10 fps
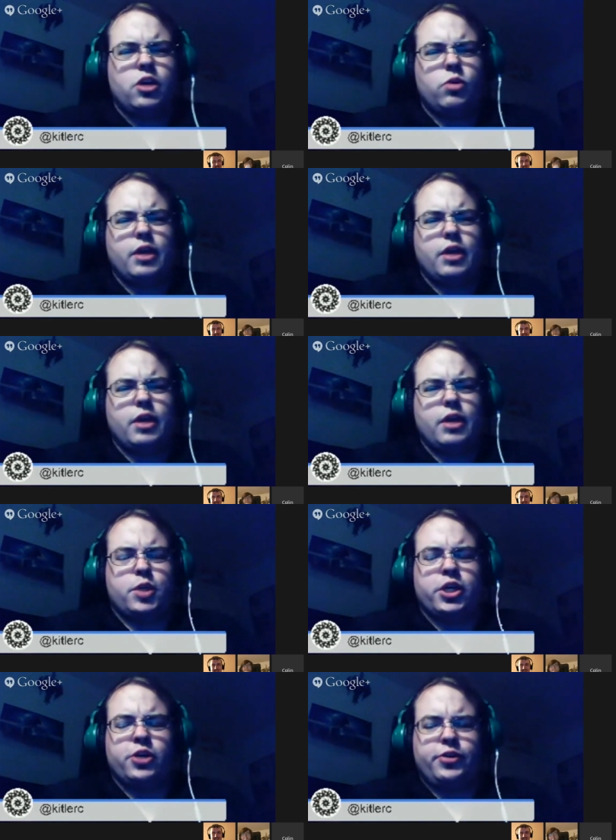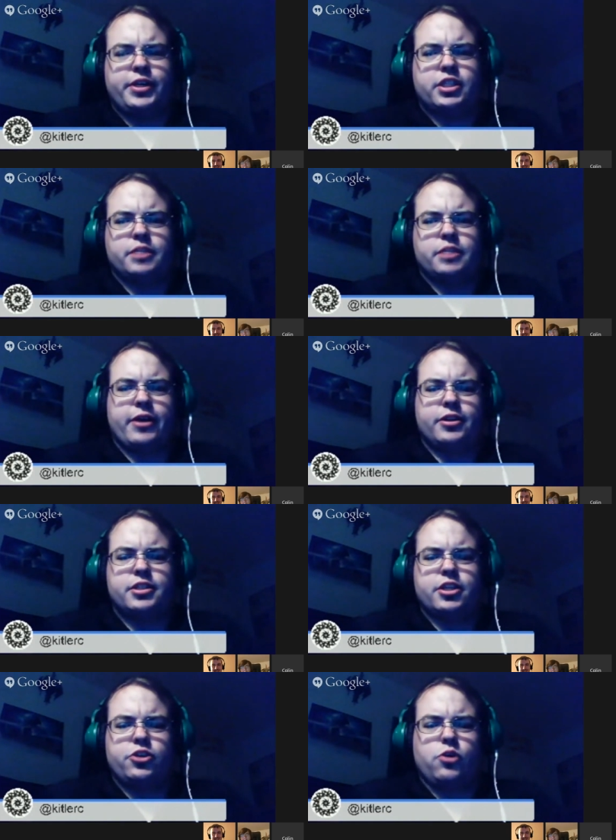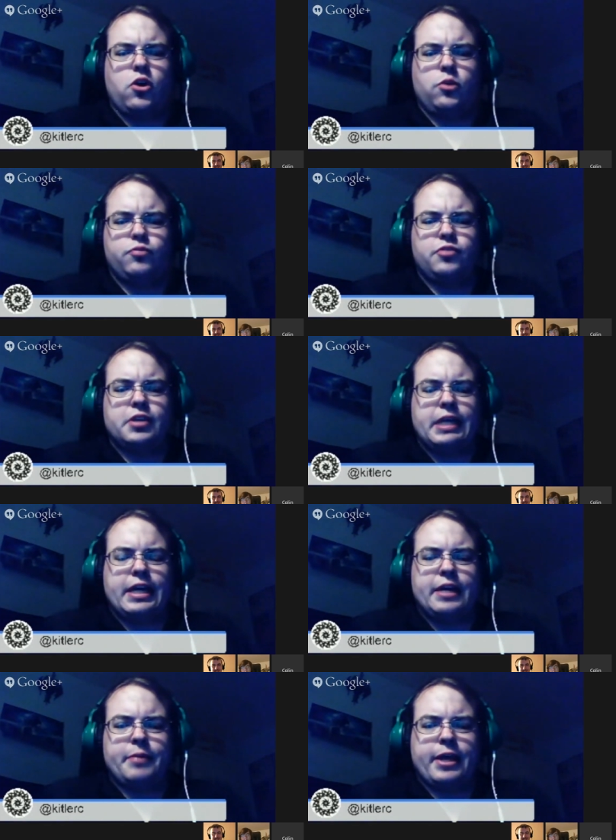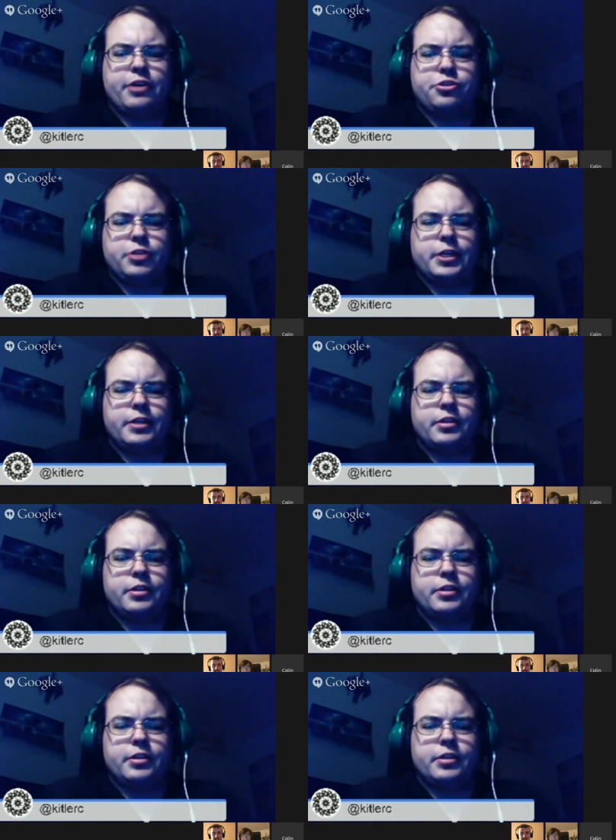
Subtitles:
I'm curious about is the new Homefront game, actually.